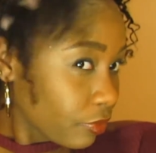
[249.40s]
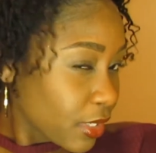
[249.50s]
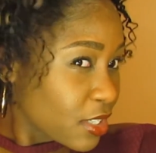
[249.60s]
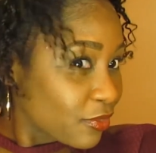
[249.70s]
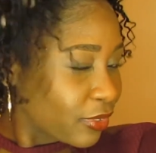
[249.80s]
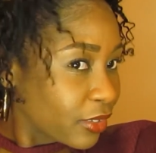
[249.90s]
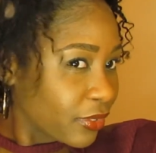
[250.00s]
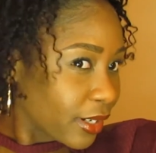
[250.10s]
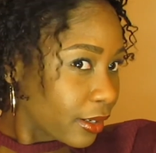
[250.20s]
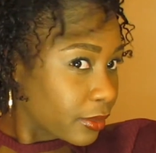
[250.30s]
Just fluff
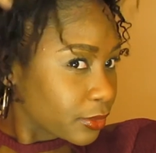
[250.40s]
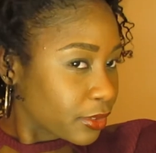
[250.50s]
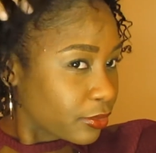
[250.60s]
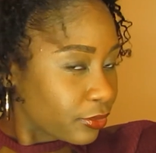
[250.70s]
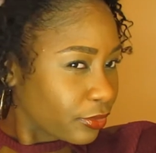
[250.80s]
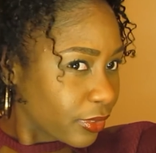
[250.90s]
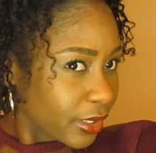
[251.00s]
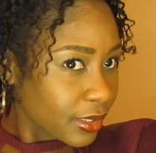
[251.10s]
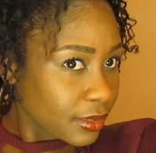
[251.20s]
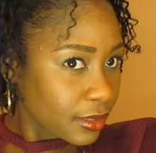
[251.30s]
it out to the
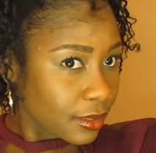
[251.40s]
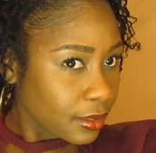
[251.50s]
front.